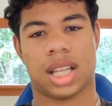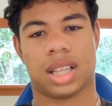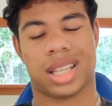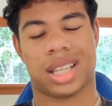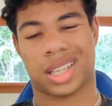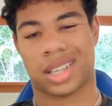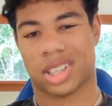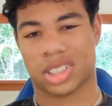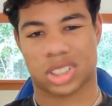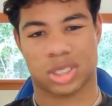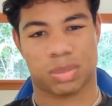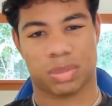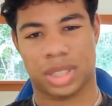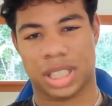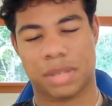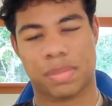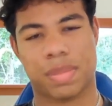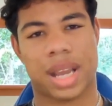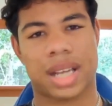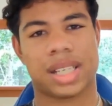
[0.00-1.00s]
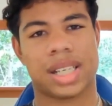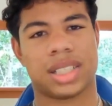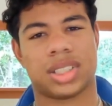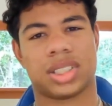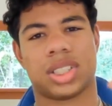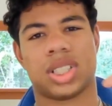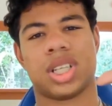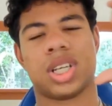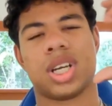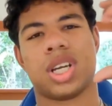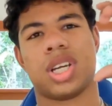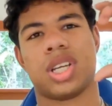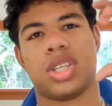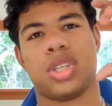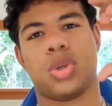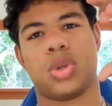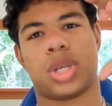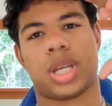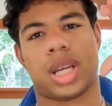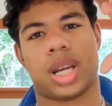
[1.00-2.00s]
like custom lead magnets,
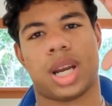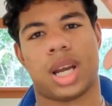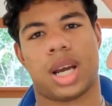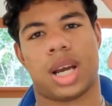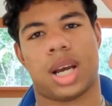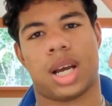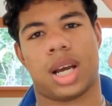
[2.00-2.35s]
you can